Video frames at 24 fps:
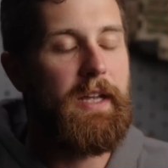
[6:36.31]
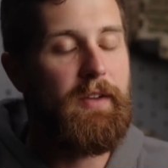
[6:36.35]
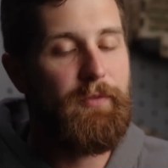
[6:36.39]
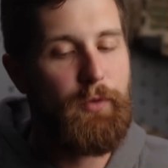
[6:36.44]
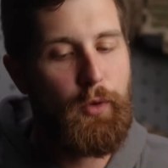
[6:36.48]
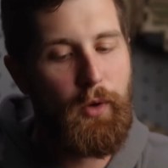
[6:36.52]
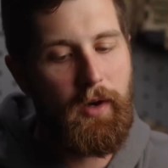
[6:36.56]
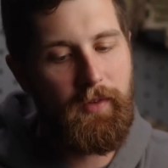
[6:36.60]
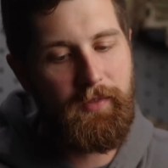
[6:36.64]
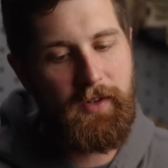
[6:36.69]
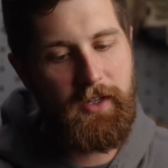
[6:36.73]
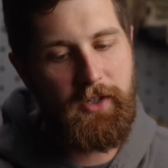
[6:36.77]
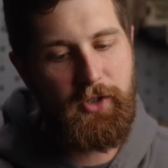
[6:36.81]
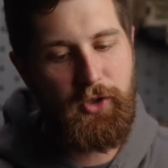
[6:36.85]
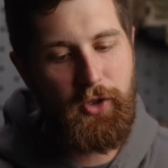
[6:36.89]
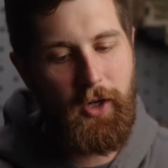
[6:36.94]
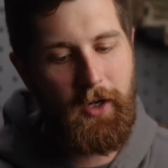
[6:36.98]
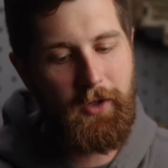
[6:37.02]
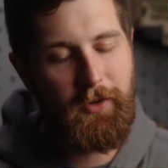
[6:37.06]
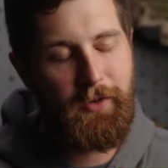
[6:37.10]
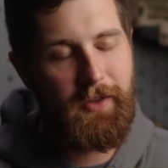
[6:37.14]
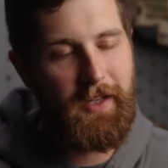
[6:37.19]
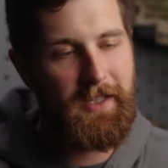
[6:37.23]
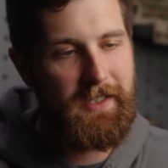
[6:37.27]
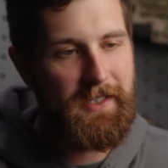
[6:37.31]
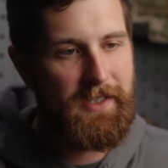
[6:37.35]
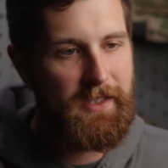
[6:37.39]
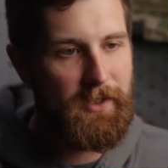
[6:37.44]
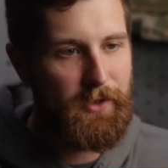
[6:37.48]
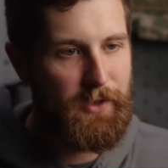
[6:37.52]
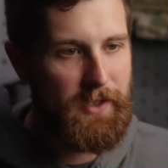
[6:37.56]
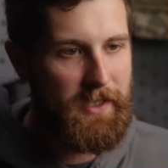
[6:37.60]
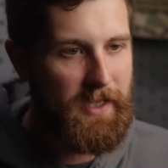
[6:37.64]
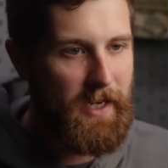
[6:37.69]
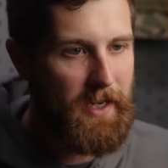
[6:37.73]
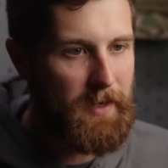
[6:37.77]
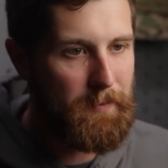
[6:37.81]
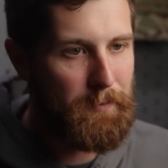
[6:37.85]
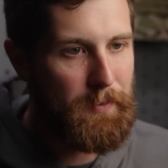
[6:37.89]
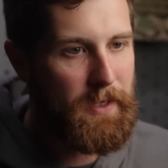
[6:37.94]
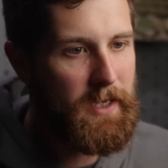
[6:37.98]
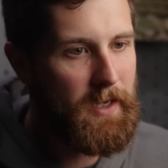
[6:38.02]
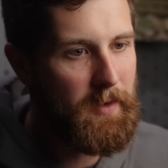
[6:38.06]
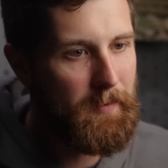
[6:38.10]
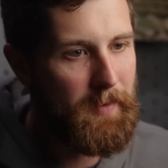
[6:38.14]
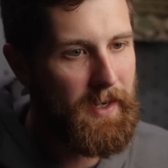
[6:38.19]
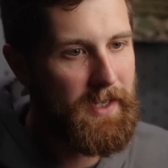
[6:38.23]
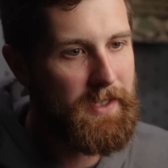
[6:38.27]
If you have an instructor that's still saying
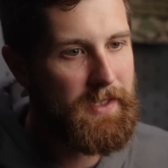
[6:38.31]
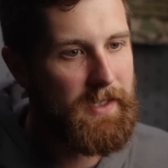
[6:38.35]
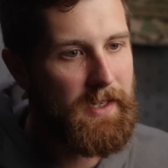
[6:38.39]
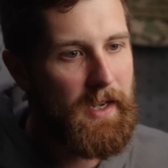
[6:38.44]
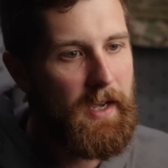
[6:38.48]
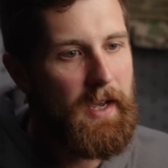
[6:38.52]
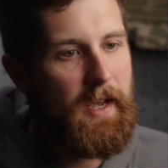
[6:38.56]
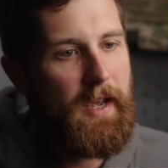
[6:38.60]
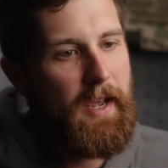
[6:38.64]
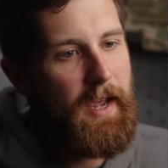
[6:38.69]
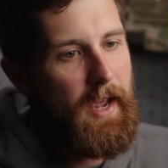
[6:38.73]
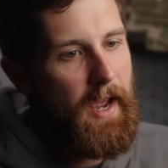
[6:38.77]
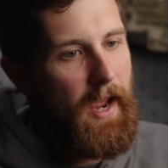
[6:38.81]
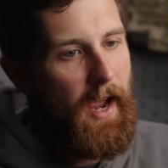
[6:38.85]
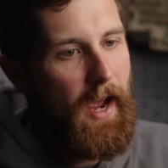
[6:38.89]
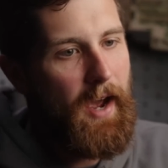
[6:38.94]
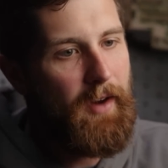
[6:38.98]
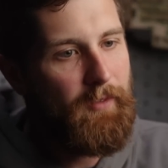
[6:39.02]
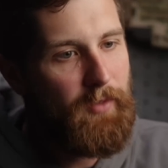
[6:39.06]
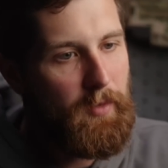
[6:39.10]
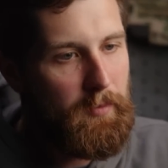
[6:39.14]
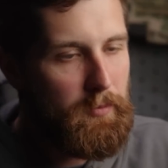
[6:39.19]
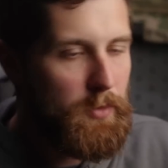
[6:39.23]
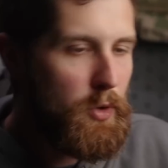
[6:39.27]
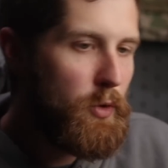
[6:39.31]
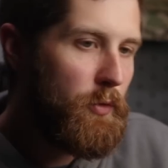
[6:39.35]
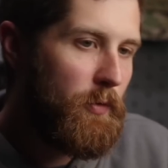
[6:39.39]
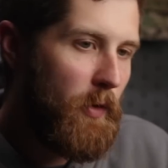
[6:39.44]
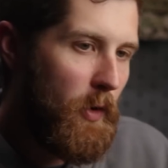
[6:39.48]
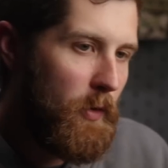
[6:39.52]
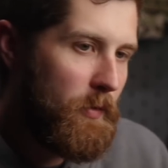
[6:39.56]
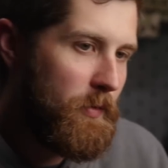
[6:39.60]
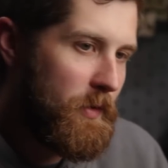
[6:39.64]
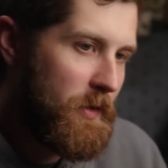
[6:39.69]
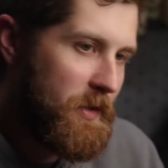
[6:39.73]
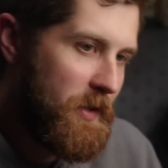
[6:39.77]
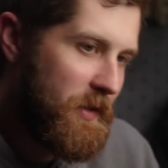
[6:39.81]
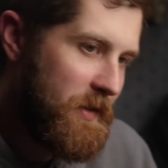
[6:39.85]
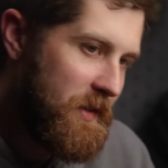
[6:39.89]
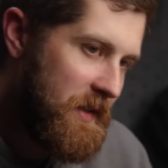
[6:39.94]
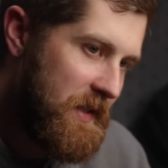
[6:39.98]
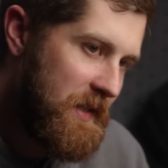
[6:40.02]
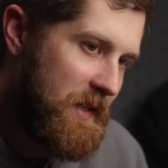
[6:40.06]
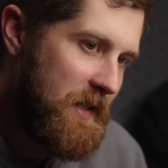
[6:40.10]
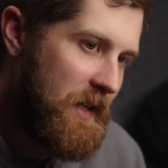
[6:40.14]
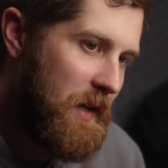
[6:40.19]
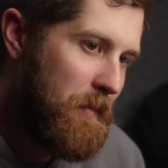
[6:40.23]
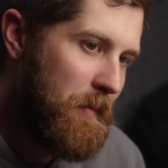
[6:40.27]
P M S, have them move over to the
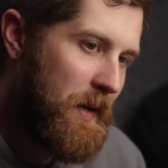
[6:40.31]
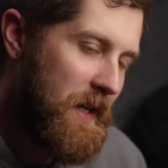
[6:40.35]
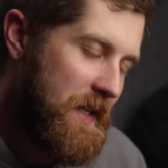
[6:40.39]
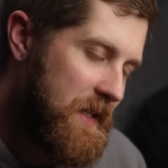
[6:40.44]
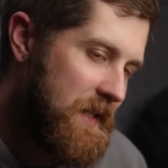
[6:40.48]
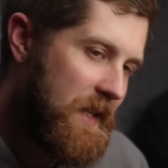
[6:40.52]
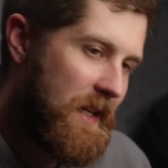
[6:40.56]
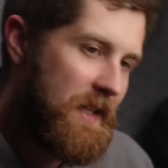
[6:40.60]
C M S.